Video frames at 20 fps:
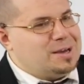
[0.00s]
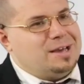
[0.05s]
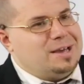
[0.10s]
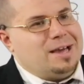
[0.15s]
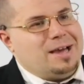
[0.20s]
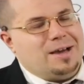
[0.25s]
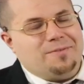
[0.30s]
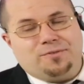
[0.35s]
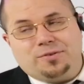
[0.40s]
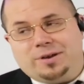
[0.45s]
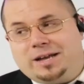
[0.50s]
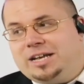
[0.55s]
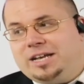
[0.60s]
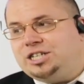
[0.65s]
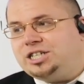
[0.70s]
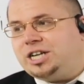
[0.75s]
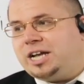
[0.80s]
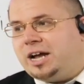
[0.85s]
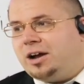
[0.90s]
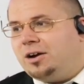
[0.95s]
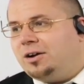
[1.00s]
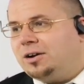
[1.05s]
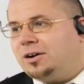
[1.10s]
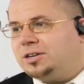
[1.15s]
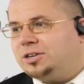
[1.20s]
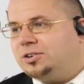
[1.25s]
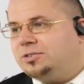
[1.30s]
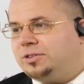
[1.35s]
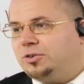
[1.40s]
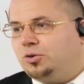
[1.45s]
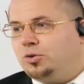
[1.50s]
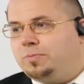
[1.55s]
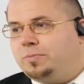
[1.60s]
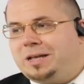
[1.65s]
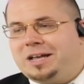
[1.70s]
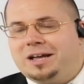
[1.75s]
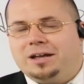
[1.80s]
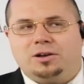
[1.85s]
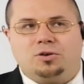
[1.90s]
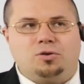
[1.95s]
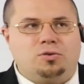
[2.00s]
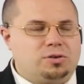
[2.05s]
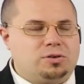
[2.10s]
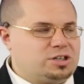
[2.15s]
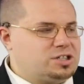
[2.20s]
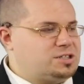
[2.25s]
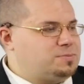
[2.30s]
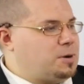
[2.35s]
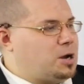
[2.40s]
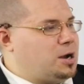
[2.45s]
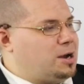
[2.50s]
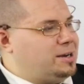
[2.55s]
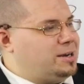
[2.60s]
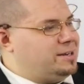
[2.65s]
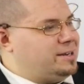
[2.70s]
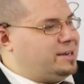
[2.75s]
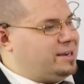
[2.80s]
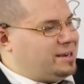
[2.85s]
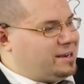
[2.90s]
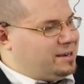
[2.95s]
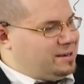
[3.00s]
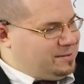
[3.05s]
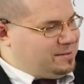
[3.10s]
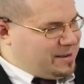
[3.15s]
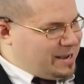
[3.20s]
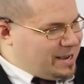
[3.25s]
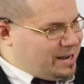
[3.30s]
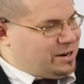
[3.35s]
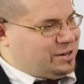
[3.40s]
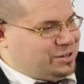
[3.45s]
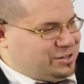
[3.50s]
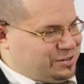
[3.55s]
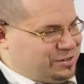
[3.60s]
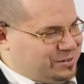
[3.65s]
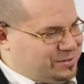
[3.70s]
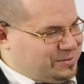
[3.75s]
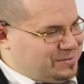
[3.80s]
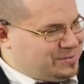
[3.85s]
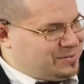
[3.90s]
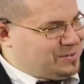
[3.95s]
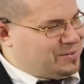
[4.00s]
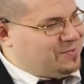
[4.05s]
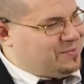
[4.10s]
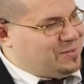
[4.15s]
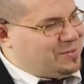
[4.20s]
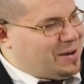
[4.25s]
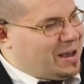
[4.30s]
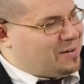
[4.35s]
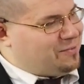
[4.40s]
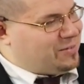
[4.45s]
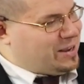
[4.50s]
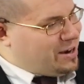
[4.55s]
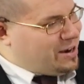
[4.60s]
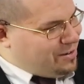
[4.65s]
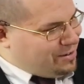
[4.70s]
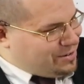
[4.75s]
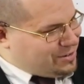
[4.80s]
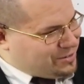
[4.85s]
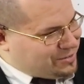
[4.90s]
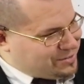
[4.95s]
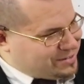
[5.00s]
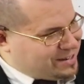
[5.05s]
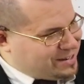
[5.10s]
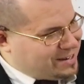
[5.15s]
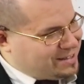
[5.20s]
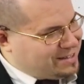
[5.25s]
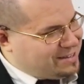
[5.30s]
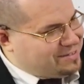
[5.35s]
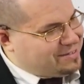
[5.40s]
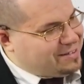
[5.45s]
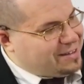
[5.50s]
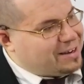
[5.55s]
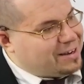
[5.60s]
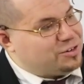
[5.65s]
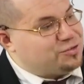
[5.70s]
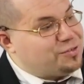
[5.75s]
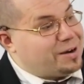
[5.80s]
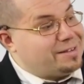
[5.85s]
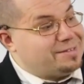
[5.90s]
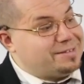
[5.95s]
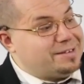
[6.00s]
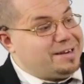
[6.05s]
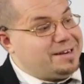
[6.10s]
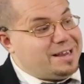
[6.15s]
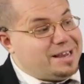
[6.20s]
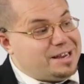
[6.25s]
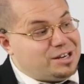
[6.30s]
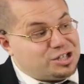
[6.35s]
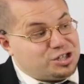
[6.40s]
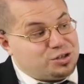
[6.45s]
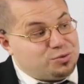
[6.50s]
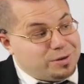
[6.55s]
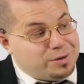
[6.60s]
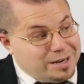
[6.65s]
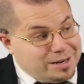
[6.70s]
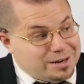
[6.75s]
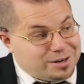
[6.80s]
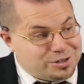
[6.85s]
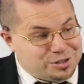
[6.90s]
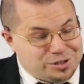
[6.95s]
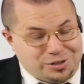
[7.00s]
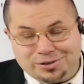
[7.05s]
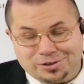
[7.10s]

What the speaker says: For each character, there will be a corresponding integer. So if you have characters like these, they can translate each to an integer.